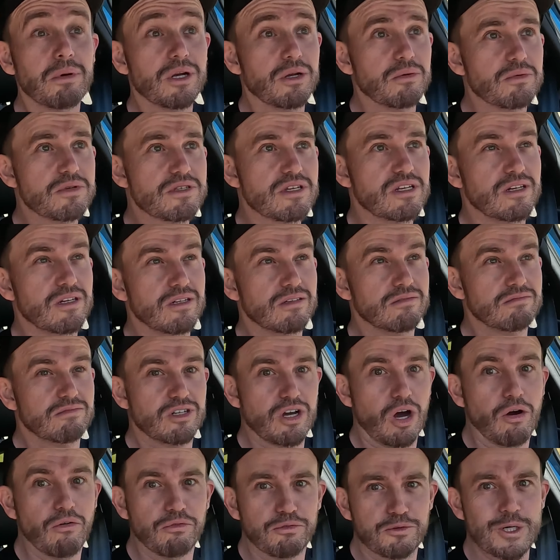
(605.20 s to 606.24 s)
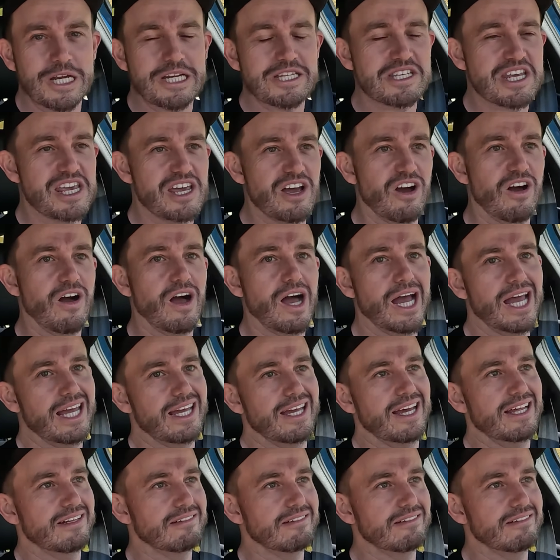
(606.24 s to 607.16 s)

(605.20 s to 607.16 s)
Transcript: but it was in a Golf GTI,